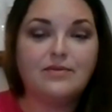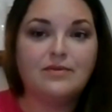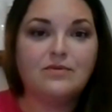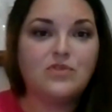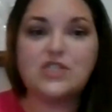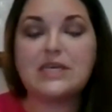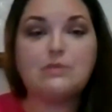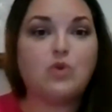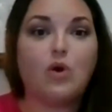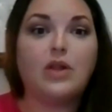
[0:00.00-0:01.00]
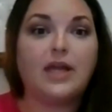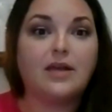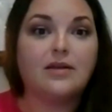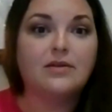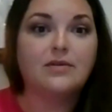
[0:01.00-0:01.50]
Just keep scrolling.
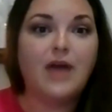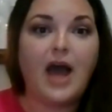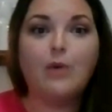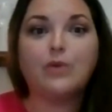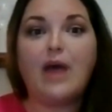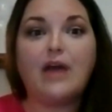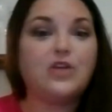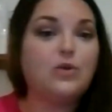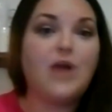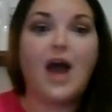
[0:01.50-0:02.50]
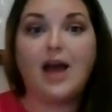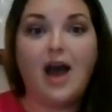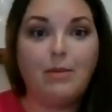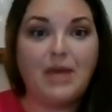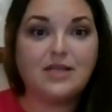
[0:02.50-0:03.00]
I would rather you not
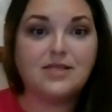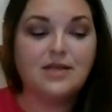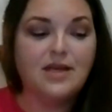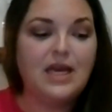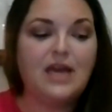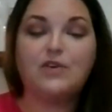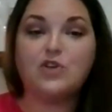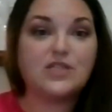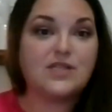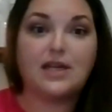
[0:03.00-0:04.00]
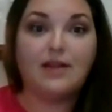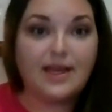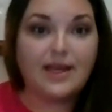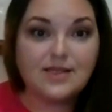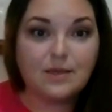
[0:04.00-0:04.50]
comment if you're just gonna
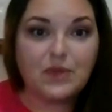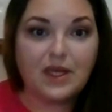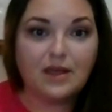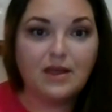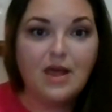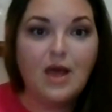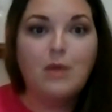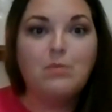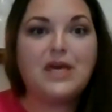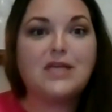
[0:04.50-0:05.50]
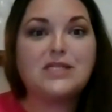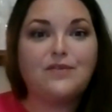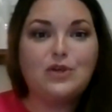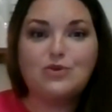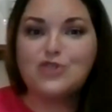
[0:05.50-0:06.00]
like something. Because if
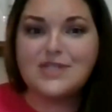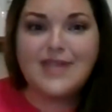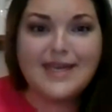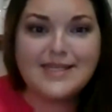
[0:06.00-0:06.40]
you just like